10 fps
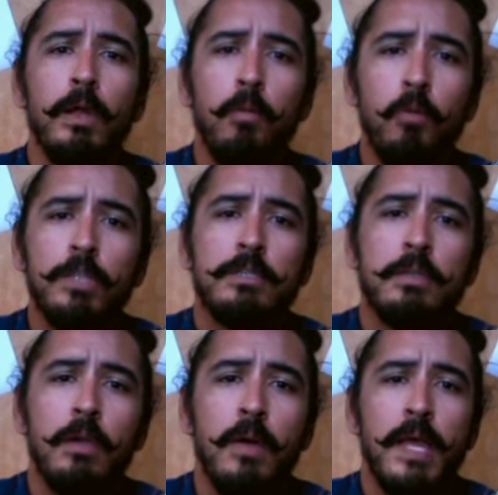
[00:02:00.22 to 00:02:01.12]
it wants to
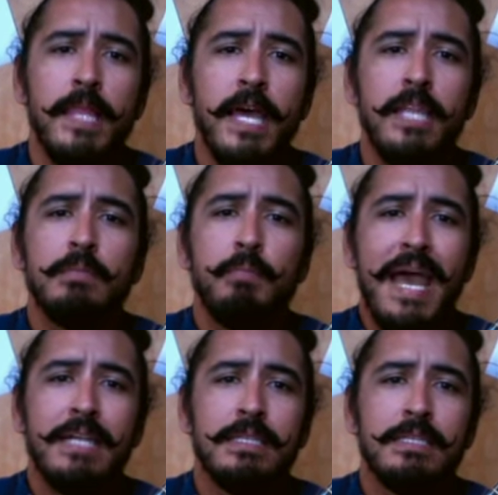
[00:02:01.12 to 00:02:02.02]
go, and that is
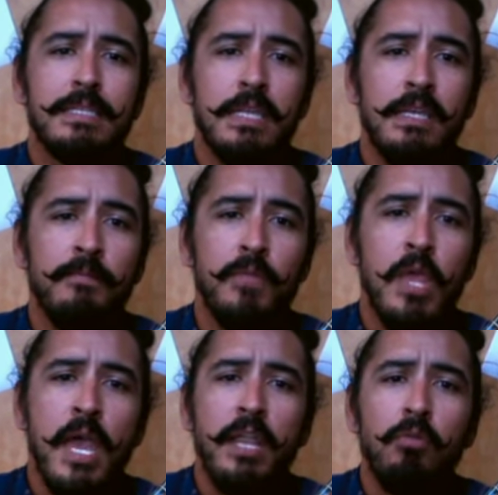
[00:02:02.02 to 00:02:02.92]
back to C.
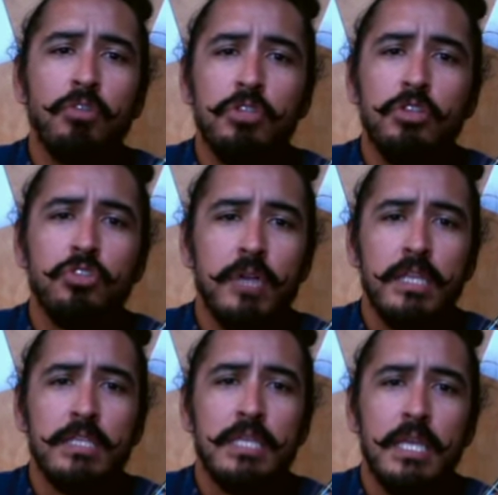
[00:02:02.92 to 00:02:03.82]
And I want you to try to
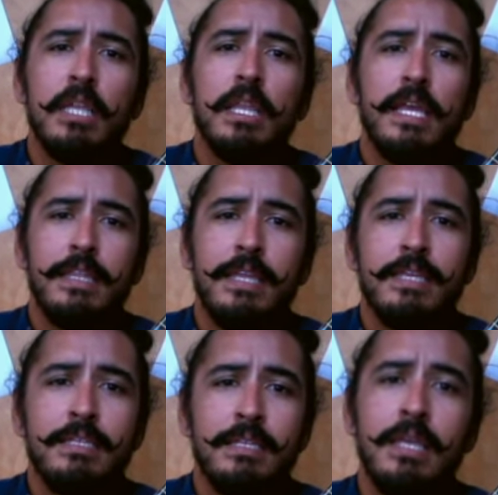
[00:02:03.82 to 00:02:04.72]
sing it like
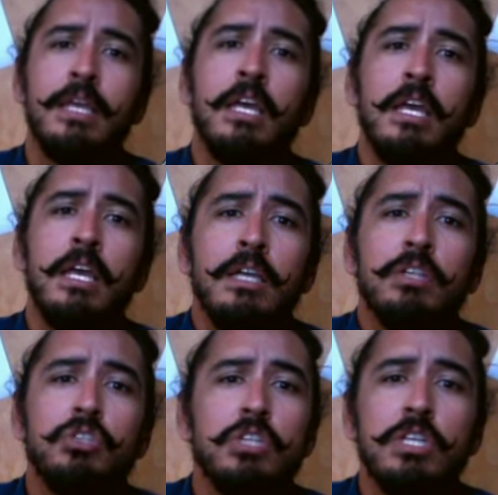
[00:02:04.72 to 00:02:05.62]
this.
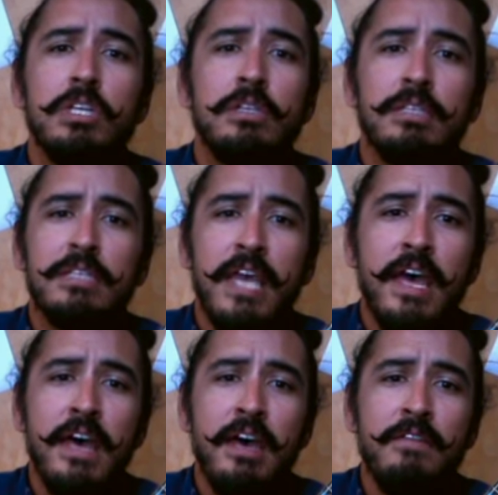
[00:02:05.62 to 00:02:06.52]

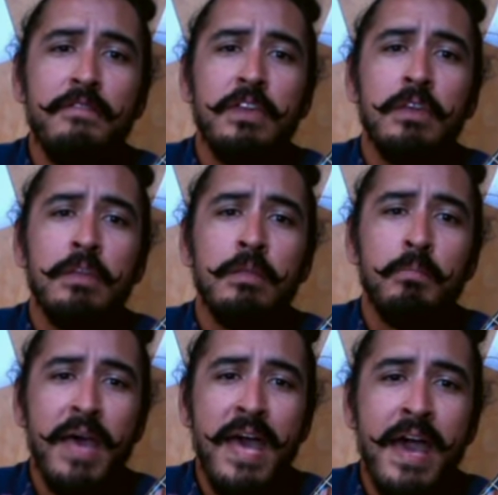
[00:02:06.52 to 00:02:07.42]
G7
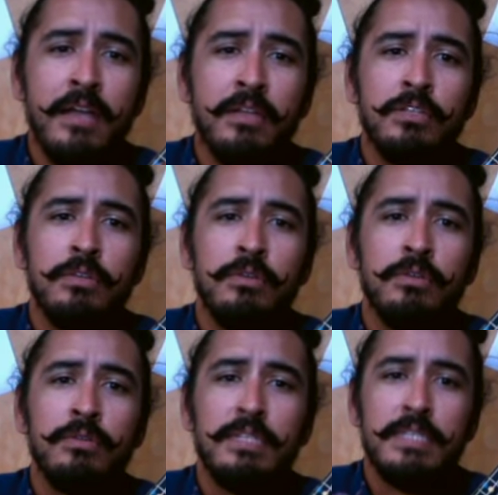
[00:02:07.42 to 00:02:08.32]
back
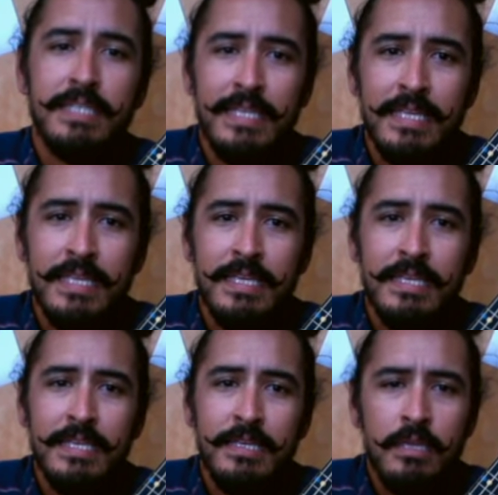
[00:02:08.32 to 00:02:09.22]
to
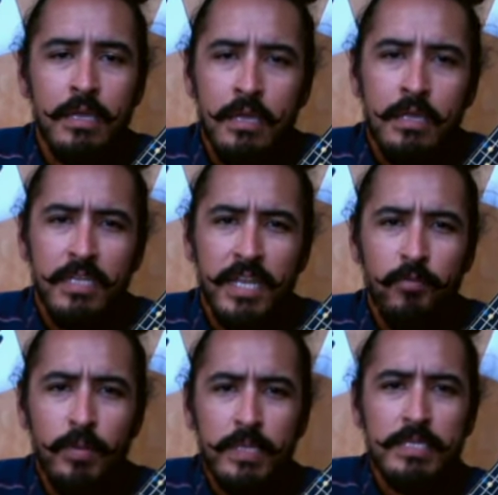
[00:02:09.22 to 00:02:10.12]
C. Did
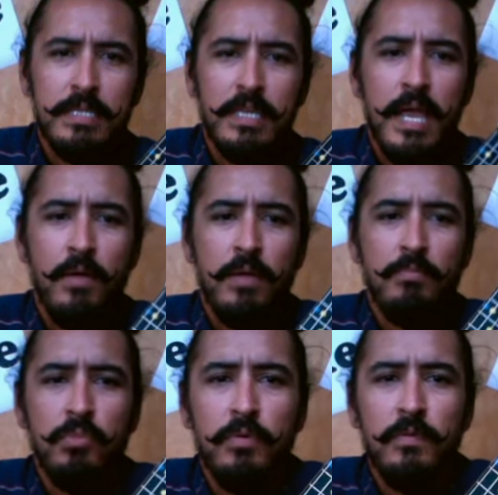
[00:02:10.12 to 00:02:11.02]
everybody see how I
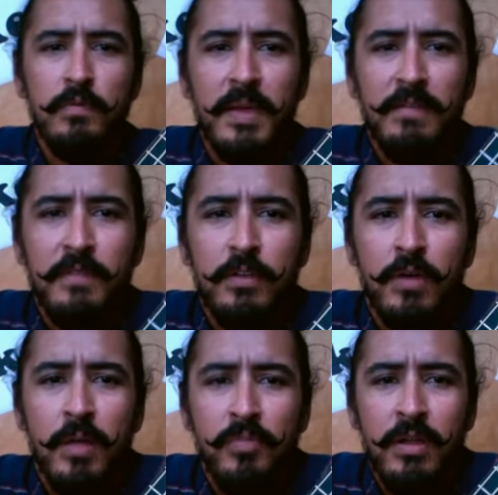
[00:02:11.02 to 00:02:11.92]
moved my finger
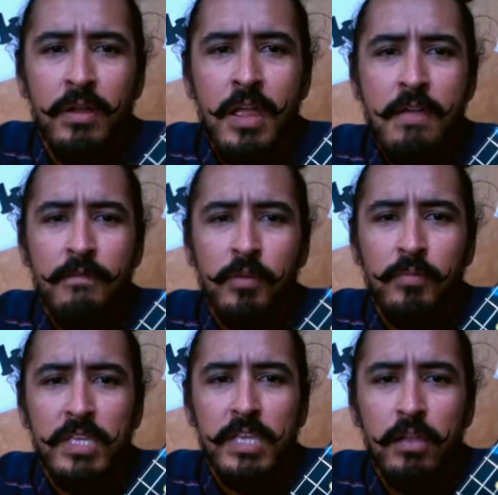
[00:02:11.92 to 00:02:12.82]
up there from the
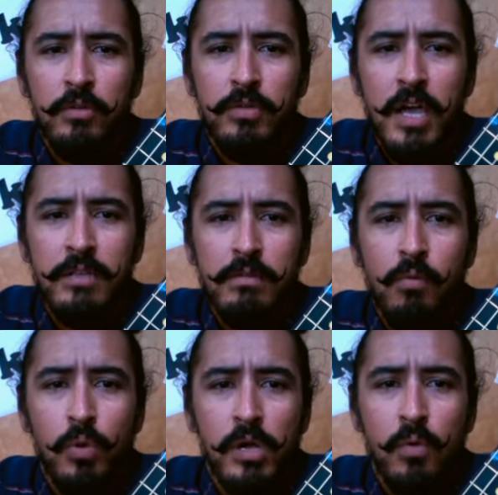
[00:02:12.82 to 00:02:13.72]
yellow dot
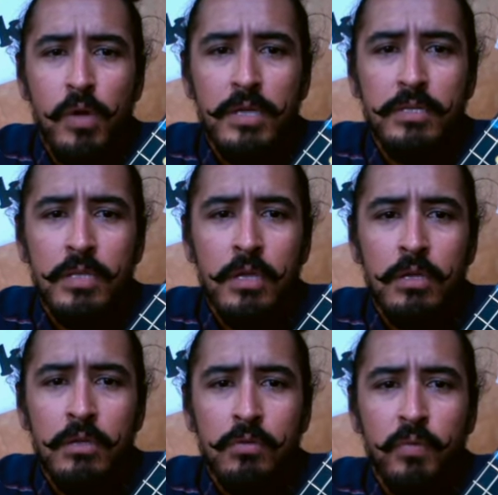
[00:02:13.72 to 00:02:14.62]
where it was?
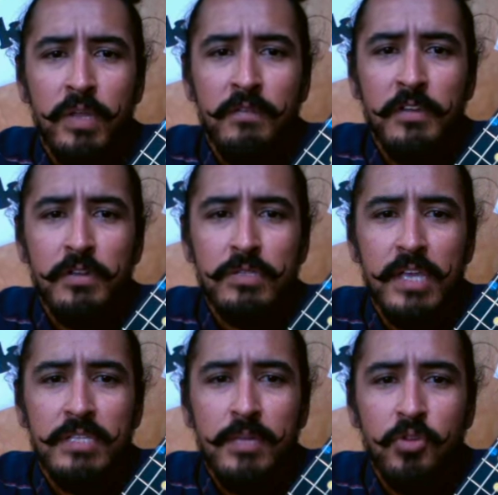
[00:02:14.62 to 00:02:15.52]
Ring finger slides up to